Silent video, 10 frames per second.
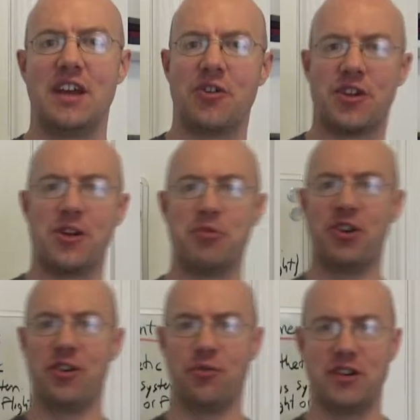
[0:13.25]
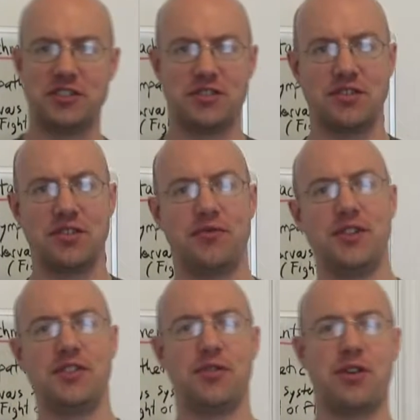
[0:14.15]
Eric Hammer here, registered
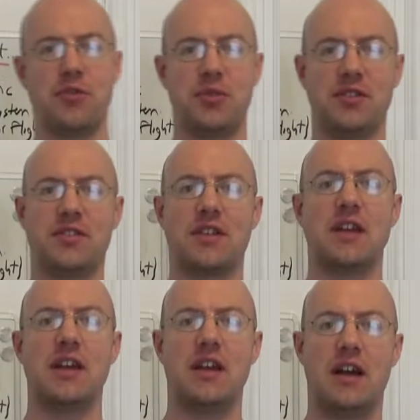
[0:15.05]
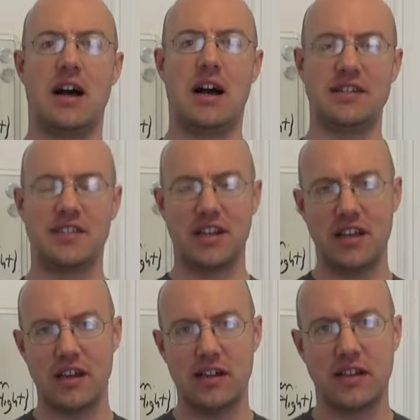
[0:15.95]
physiotherapist. Uh,
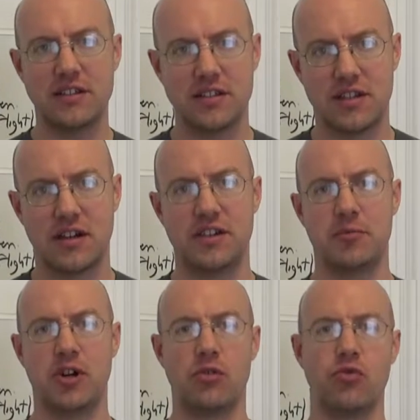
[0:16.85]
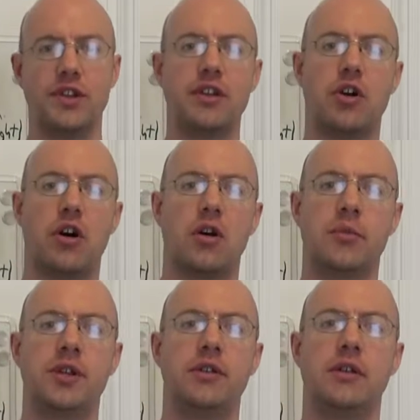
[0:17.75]
today I'd like to talk to you about a really
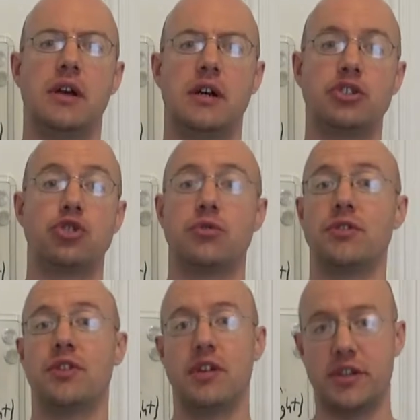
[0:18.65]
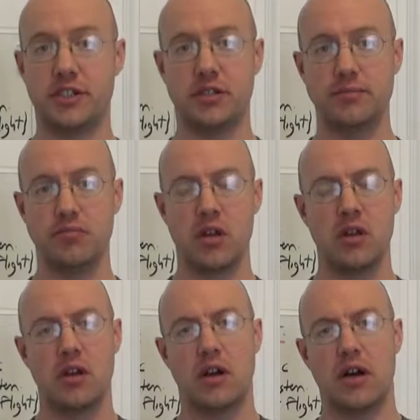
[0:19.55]
common uh, shoulder condition.
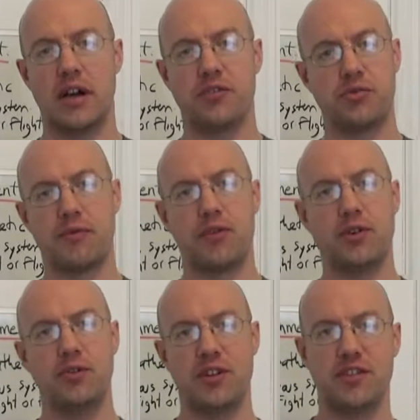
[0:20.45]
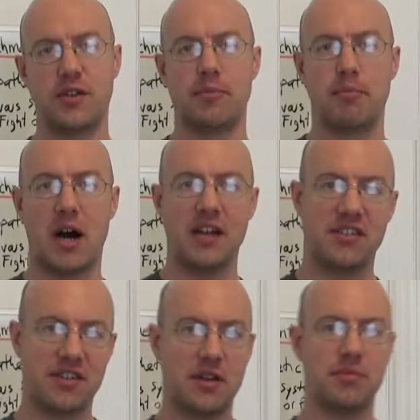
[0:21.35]
Uh, it's referred to as
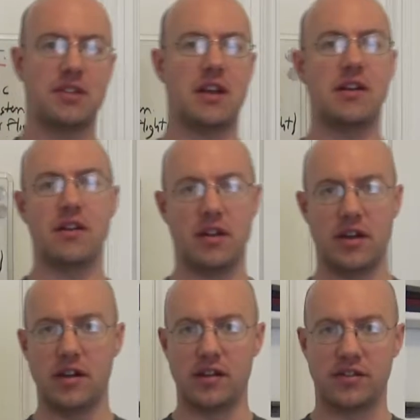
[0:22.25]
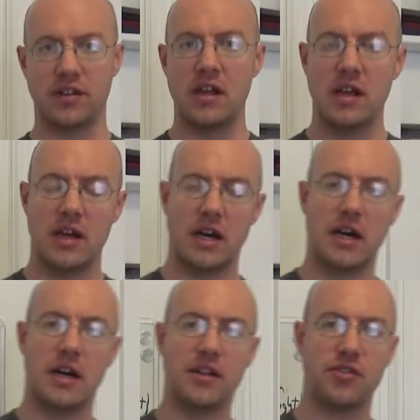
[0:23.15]
bicep tendonitis.
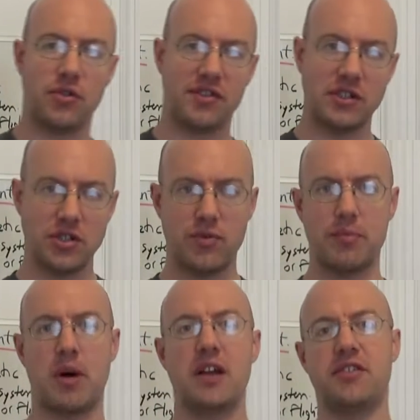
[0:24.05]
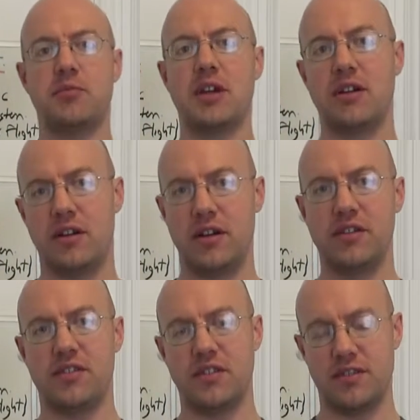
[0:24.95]
Uh, so essentially what bicep
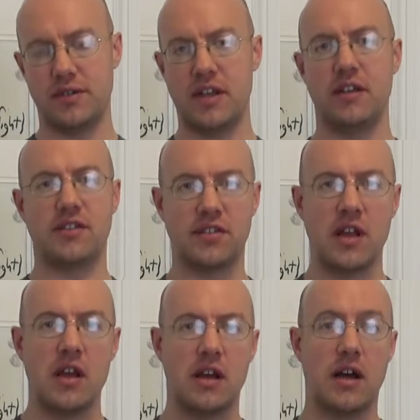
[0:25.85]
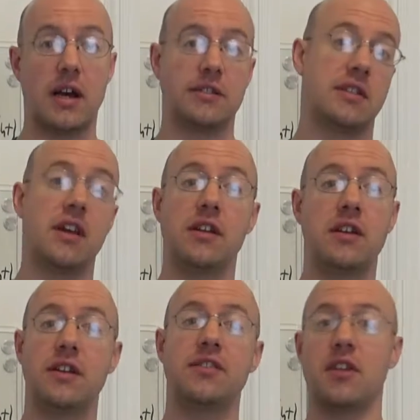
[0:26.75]
tendonitis is, it's uh,
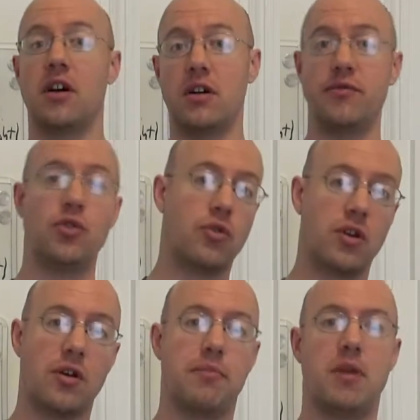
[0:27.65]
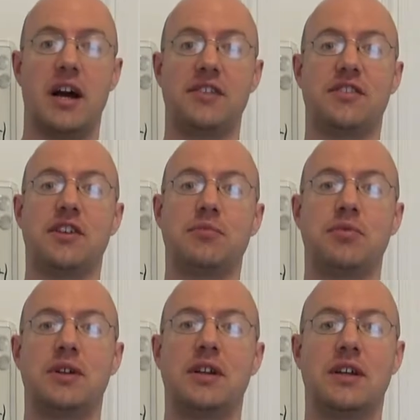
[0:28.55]
tendonitis of your bicep
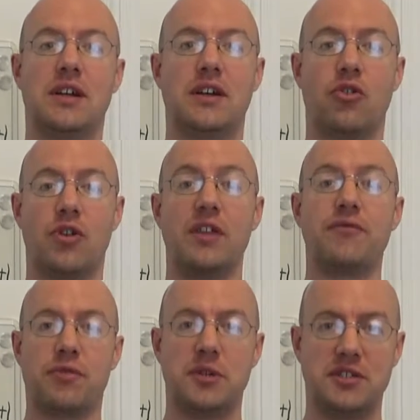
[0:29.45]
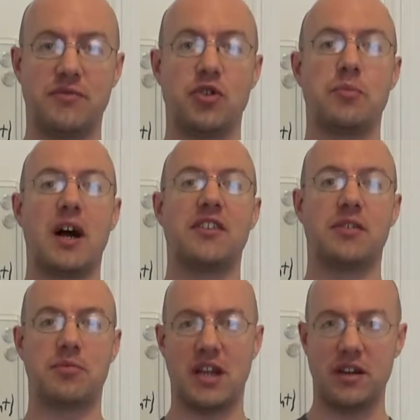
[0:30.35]
uh, or inflammation of your
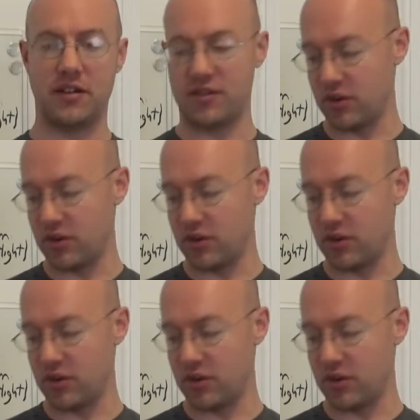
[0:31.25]
bicep tendon.